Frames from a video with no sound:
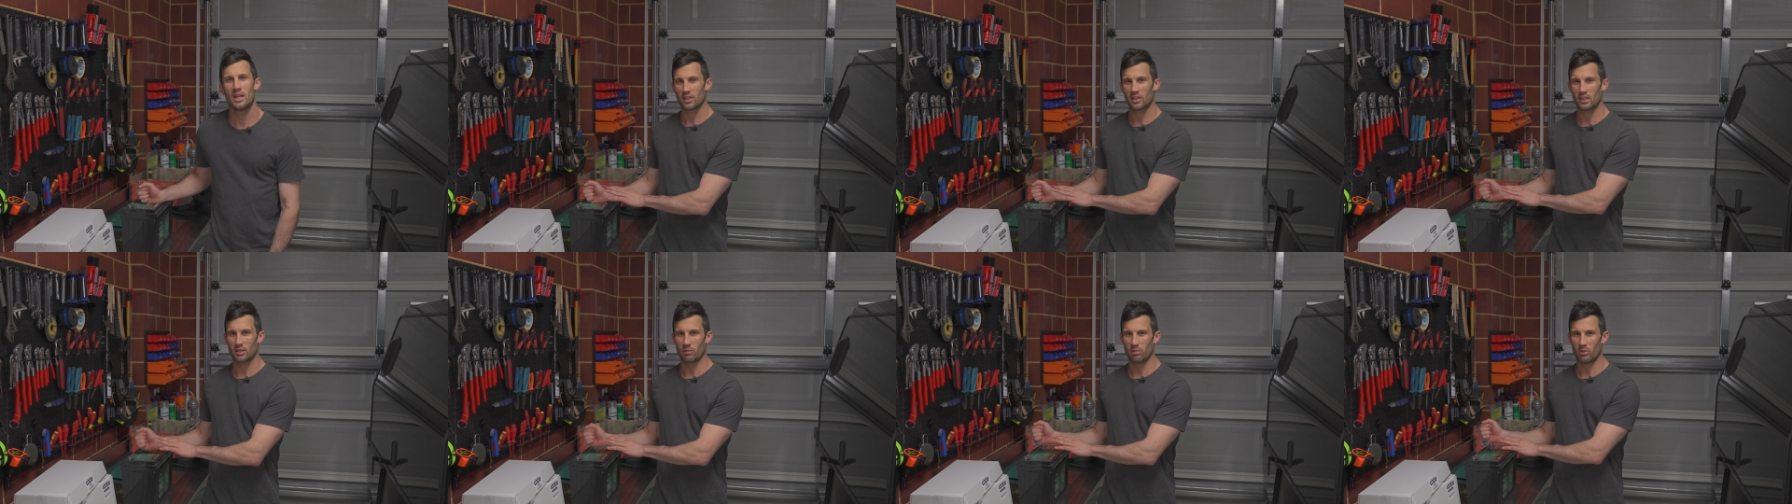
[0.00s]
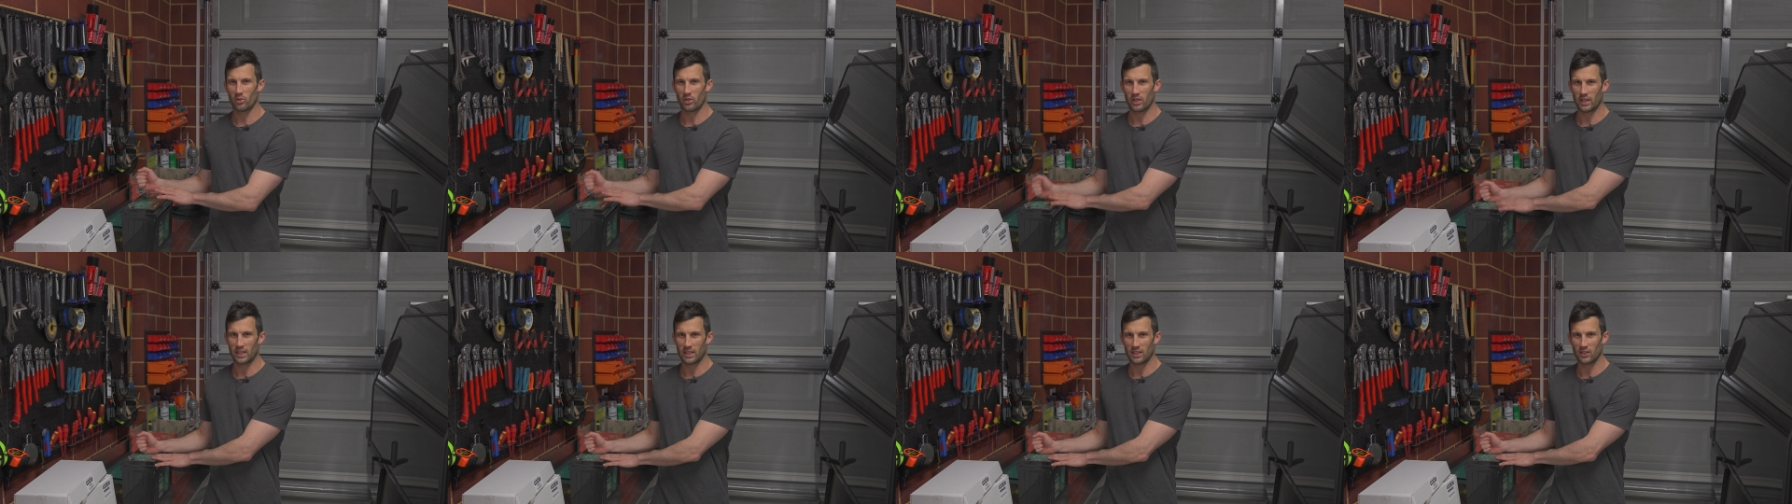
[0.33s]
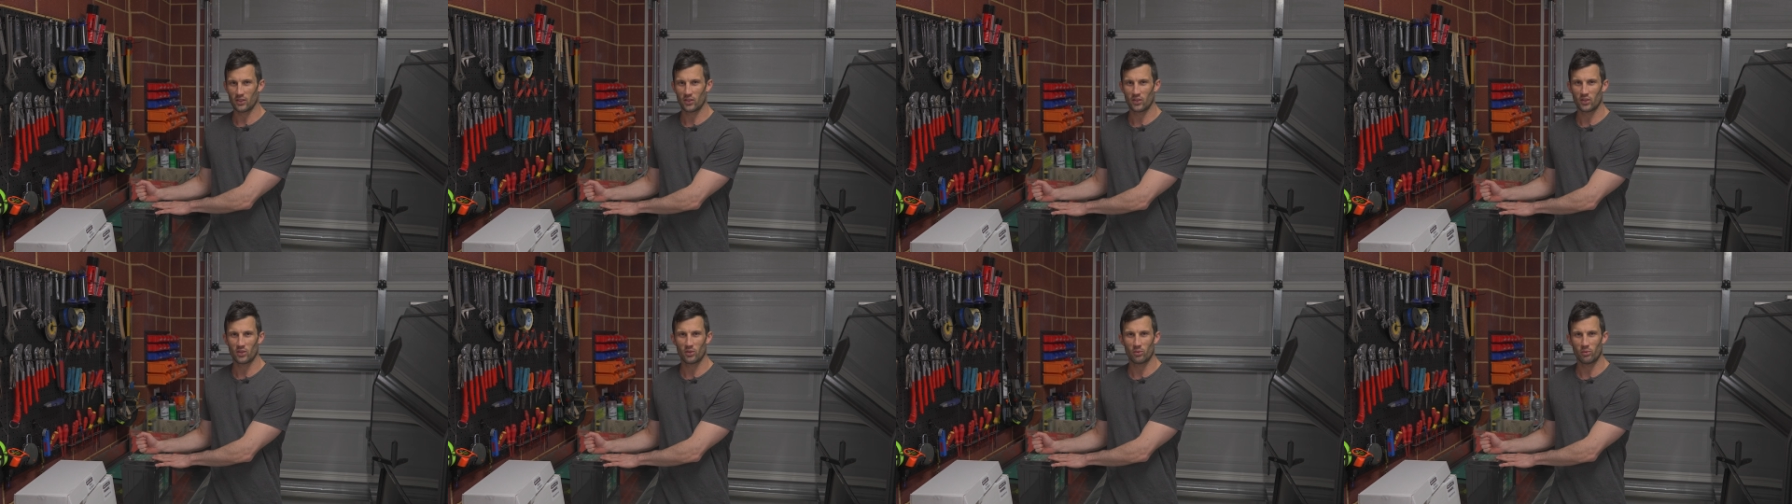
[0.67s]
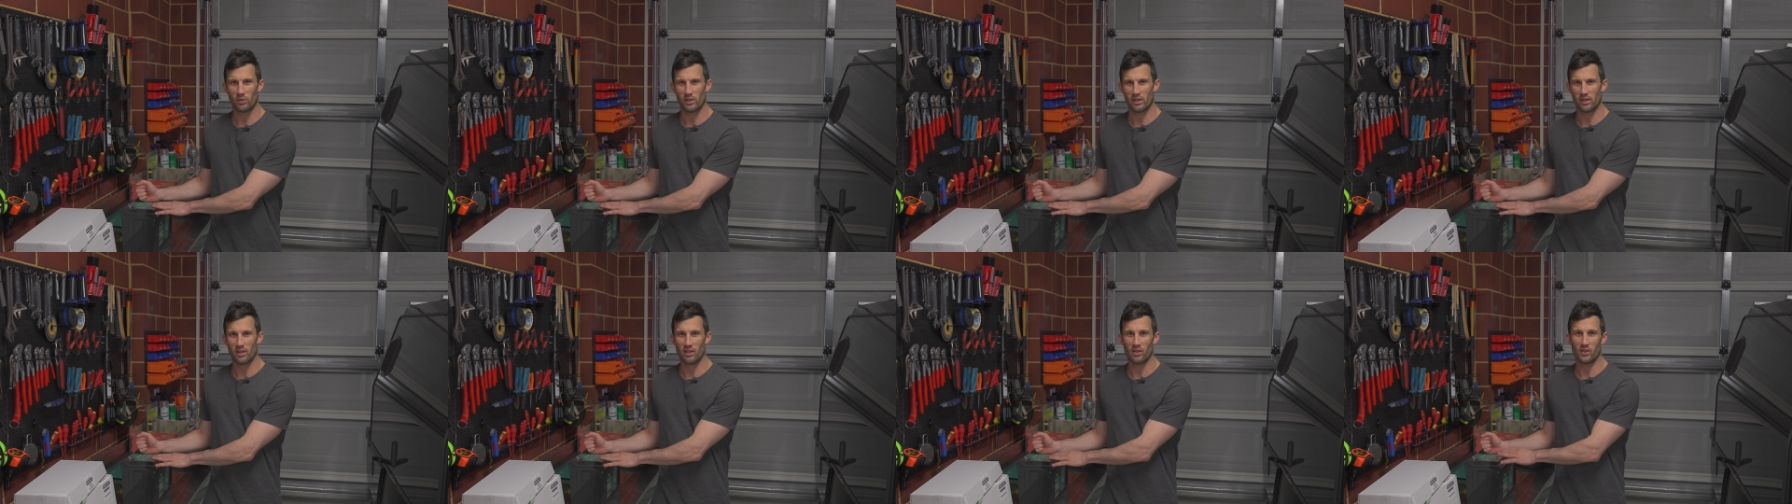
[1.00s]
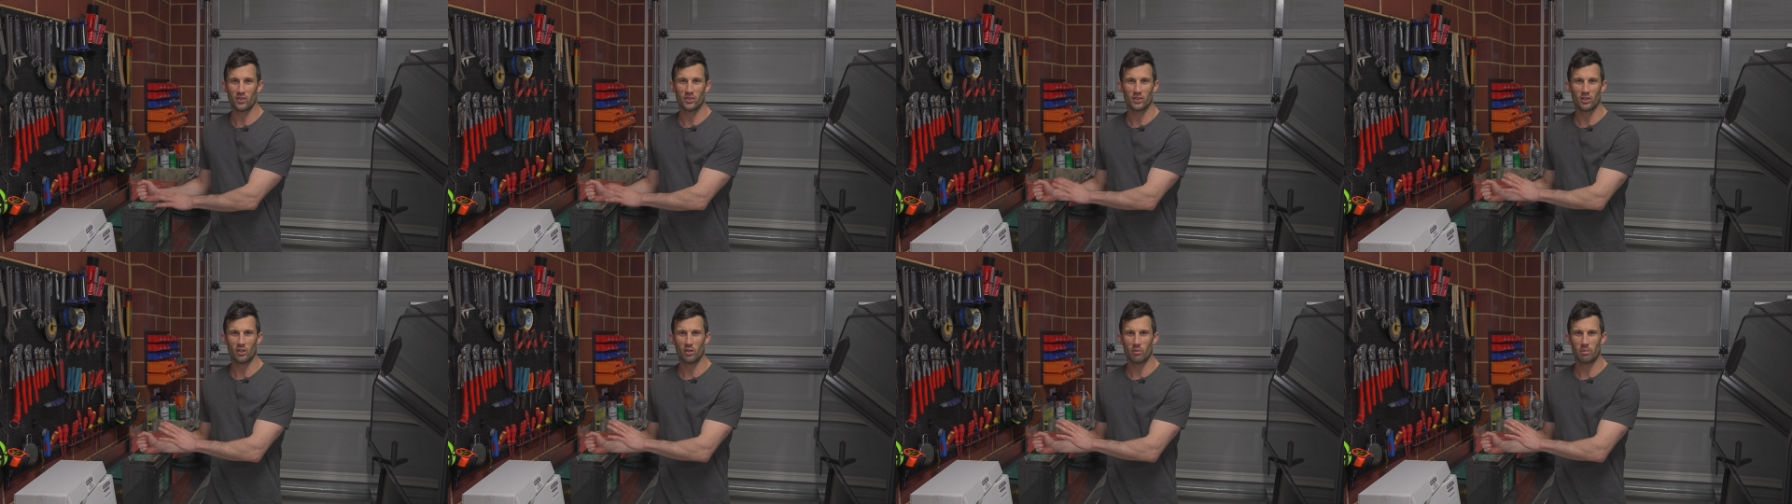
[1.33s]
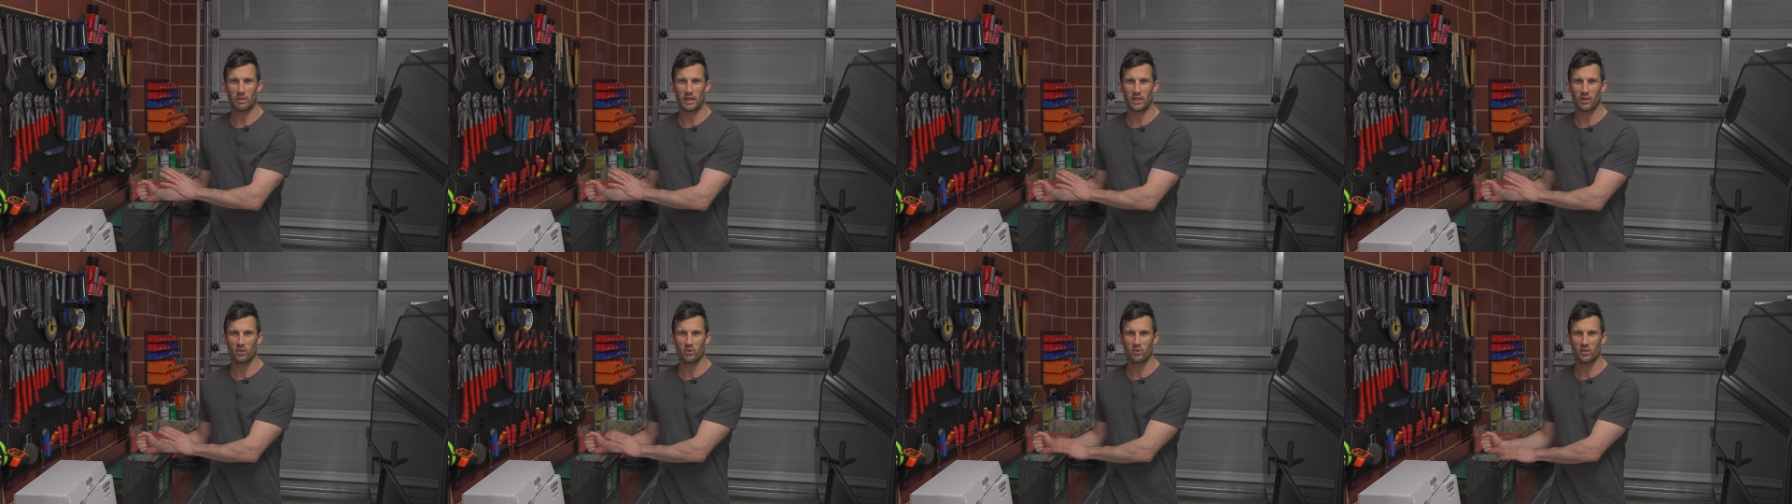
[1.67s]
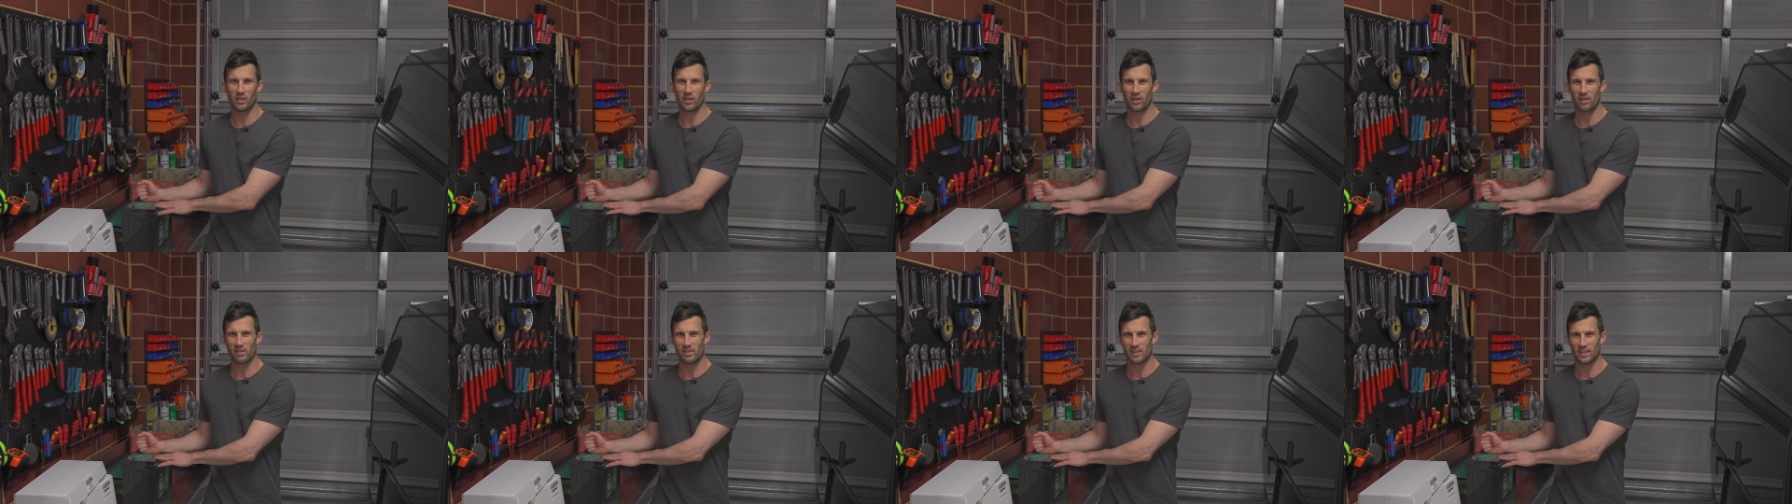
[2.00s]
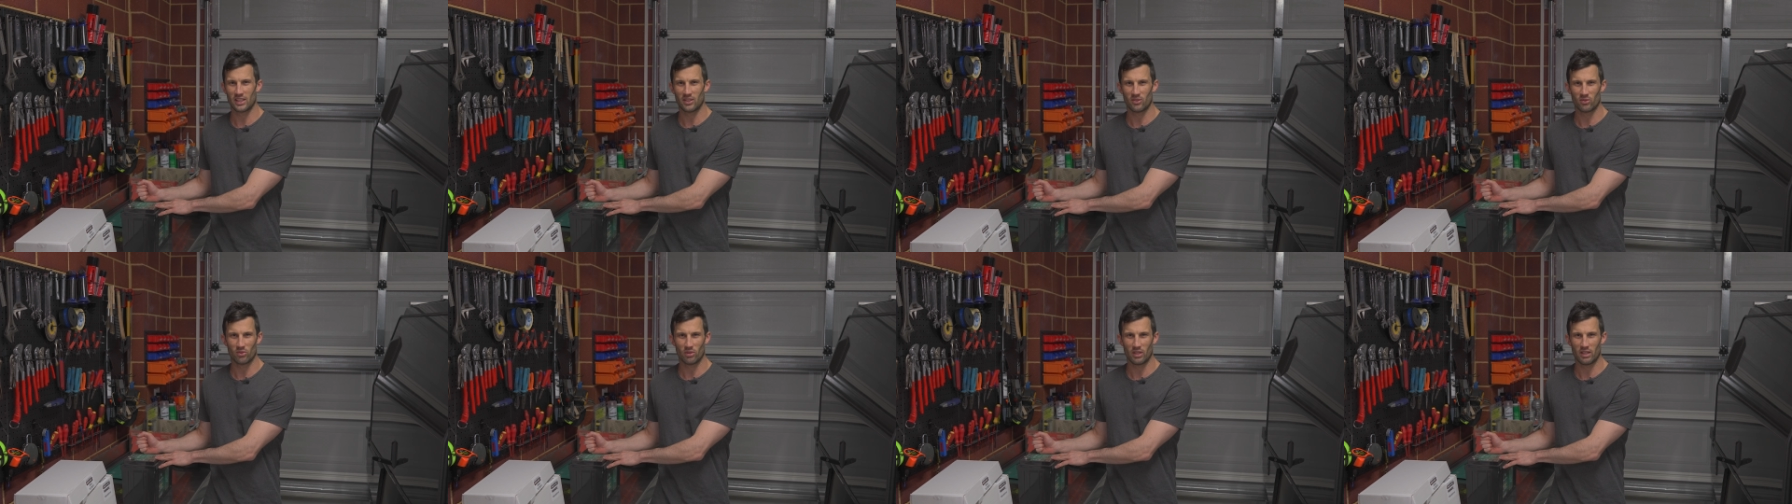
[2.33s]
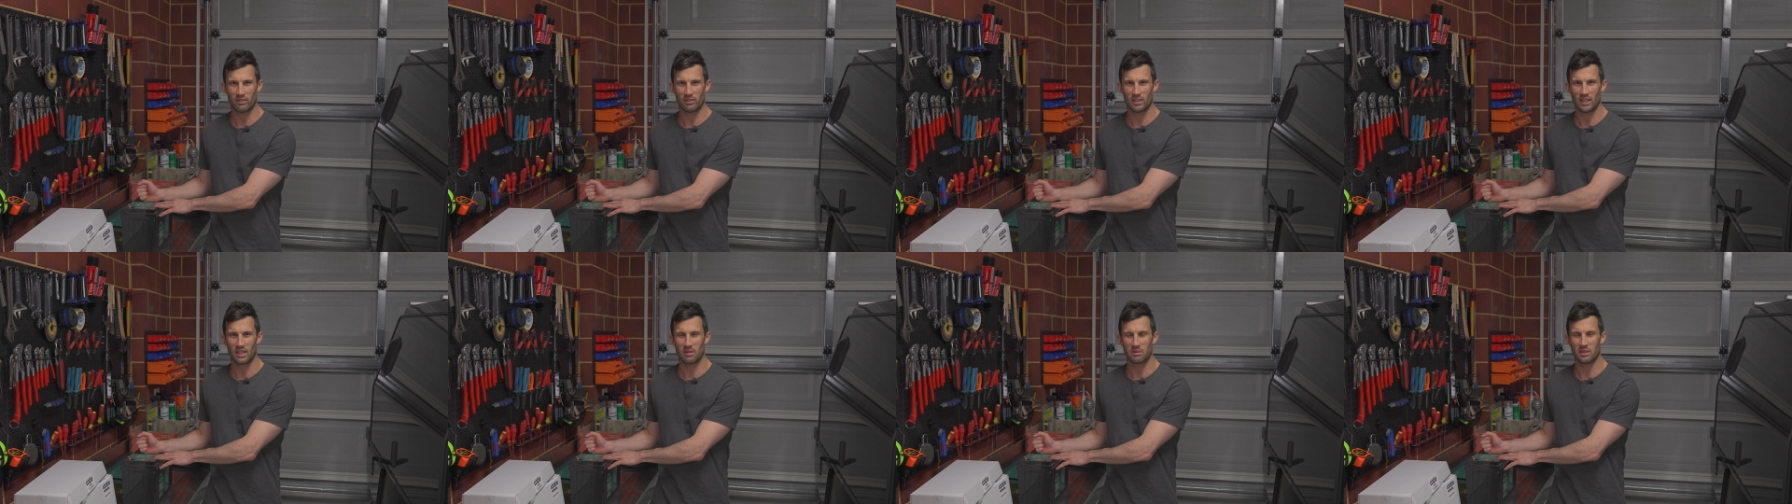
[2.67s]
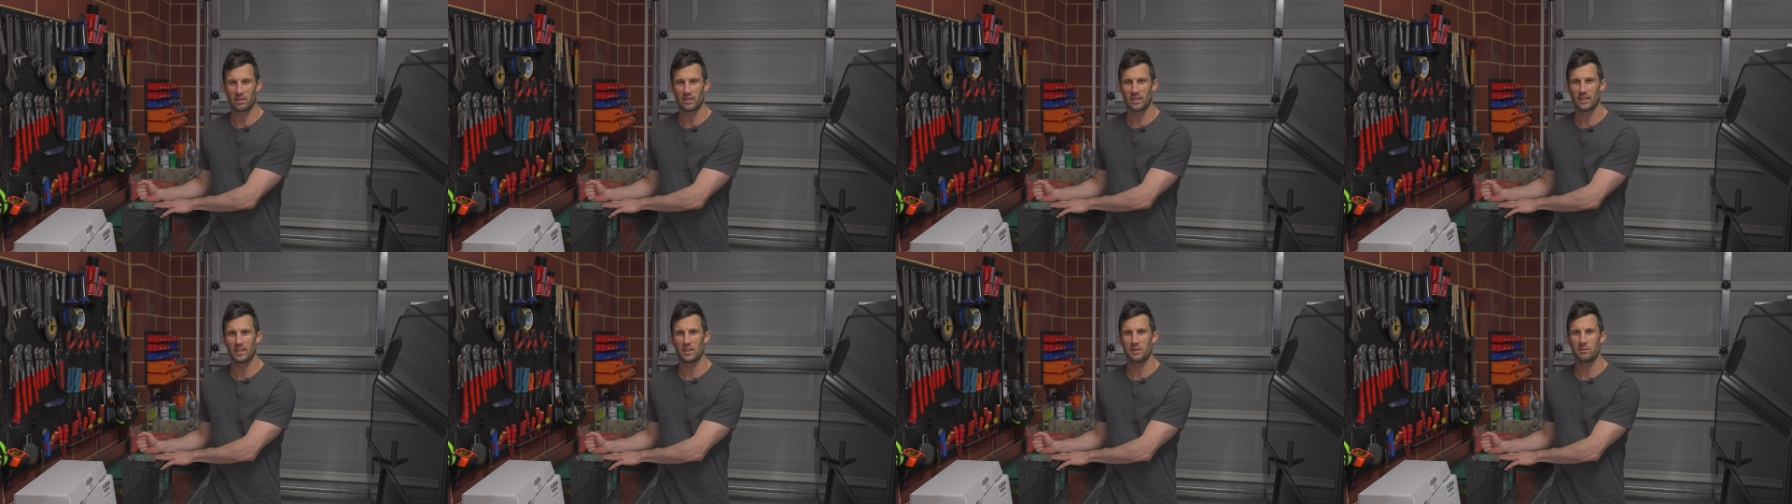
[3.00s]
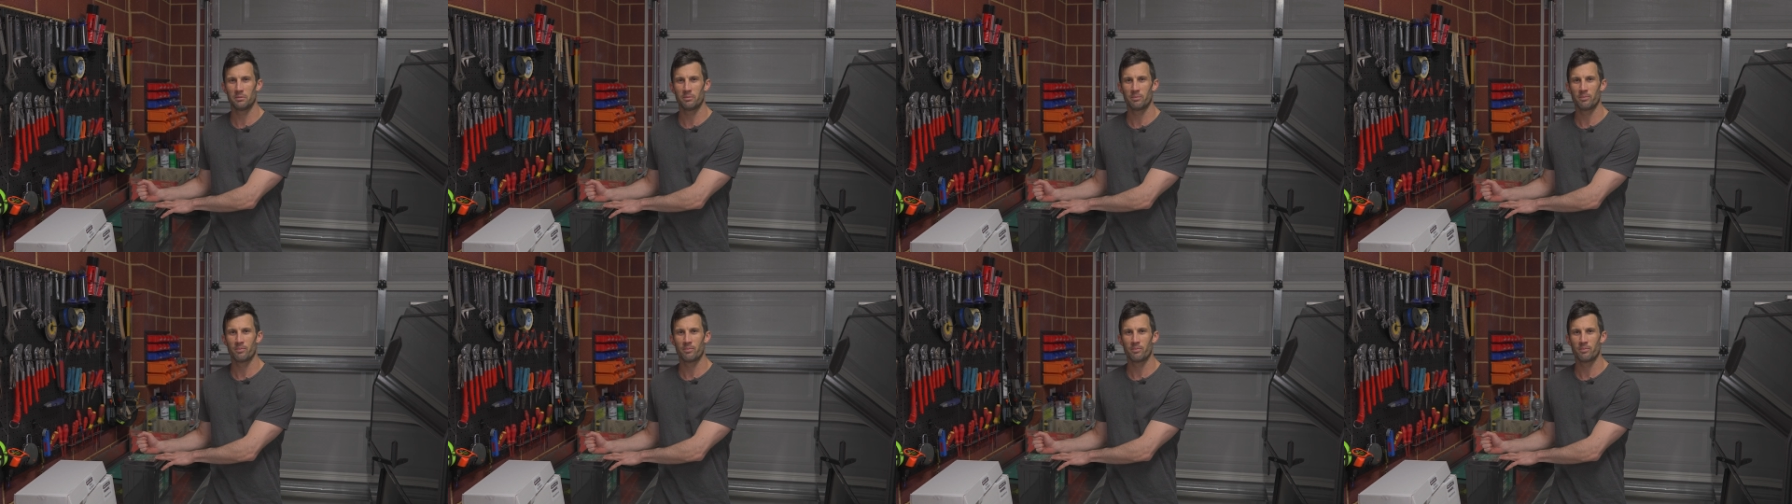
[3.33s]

Combining this with a solar panel, I don't think this will ever let me down.